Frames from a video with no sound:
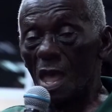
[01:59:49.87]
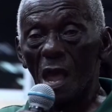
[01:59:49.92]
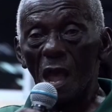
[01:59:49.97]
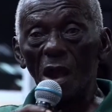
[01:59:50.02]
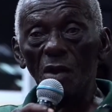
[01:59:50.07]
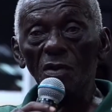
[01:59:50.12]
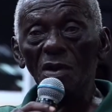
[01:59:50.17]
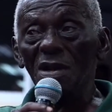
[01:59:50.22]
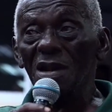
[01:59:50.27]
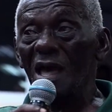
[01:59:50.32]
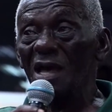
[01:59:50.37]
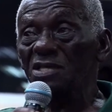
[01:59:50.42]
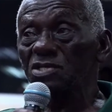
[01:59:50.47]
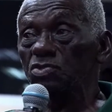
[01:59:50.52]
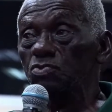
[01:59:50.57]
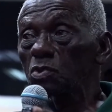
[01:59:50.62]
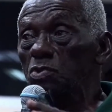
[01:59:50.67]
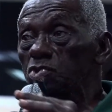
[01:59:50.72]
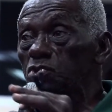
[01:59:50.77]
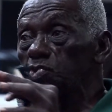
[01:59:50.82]
I realized
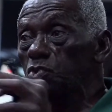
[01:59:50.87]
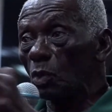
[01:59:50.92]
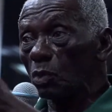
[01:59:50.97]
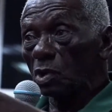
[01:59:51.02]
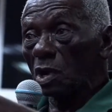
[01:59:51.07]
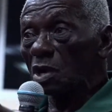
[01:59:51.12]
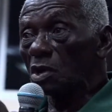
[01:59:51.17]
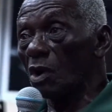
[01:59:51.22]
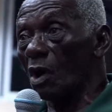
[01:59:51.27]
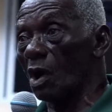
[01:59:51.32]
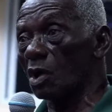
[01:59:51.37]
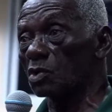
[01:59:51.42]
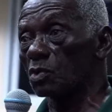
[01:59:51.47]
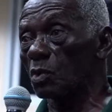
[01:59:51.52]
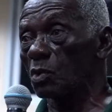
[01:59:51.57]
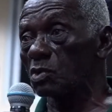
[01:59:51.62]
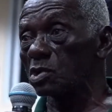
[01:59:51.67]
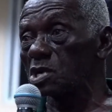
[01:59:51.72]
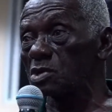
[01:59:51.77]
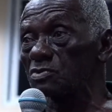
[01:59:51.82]
it was you, the Lord,
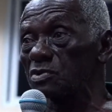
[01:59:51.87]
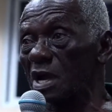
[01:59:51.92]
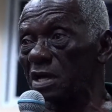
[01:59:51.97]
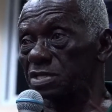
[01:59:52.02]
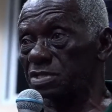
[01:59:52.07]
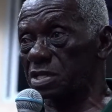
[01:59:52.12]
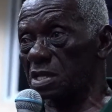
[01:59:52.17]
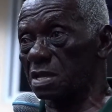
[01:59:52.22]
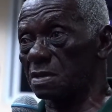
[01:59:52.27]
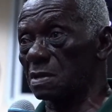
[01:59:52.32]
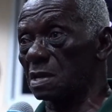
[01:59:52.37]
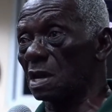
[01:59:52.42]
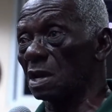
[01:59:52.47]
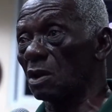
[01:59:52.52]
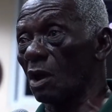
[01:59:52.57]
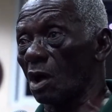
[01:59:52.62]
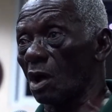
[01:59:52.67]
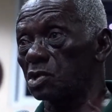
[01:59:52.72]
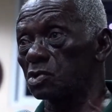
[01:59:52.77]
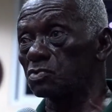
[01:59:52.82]
who directed, and the
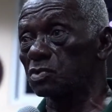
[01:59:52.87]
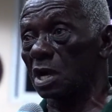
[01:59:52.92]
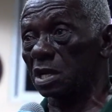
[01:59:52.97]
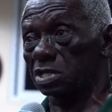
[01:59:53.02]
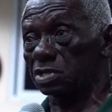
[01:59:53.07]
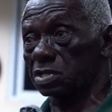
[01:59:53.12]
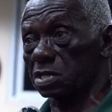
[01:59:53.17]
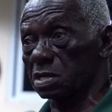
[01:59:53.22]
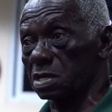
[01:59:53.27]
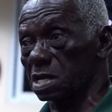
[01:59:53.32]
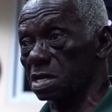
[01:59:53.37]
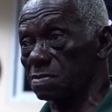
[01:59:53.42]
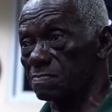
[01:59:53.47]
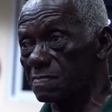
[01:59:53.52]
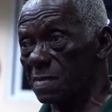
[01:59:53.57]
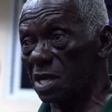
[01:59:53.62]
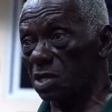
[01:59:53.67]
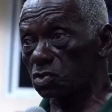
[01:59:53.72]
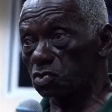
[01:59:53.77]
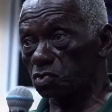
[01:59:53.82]
Lord directed
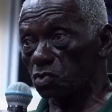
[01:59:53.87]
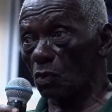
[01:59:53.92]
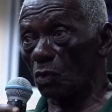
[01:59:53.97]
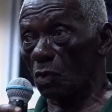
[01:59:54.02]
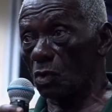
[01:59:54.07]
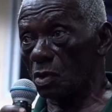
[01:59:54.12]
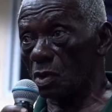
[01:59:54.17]
me to.